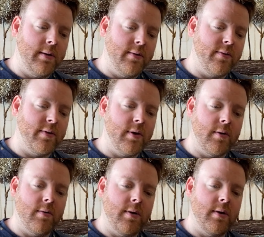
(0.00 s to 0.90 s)

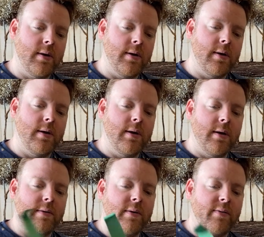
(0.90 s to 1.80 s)
So
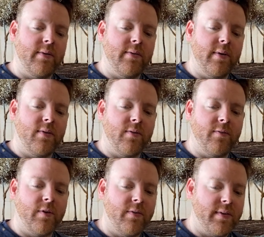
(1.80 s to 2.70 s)
this is his
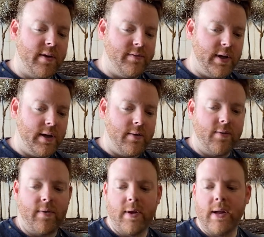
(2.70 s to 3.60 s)
first set of
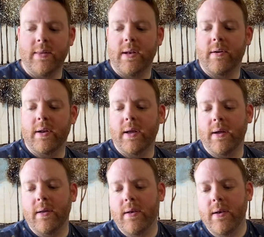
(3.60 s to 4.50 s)
legs. And then you're going to get
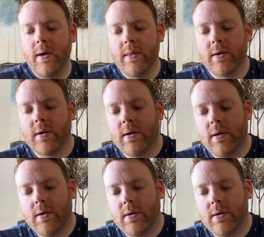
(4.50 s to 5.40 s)
another
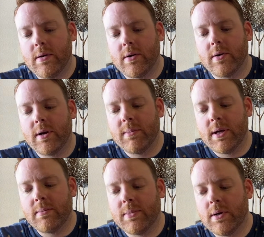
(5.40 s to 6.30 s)
green
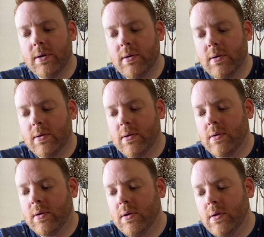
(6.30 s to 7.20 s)
paper,
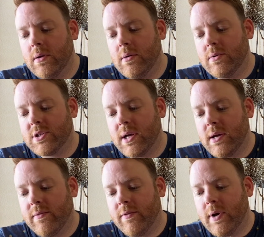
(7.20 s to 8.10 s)
which I
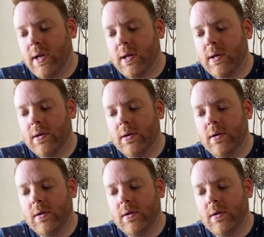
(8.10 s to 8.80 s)
have right here.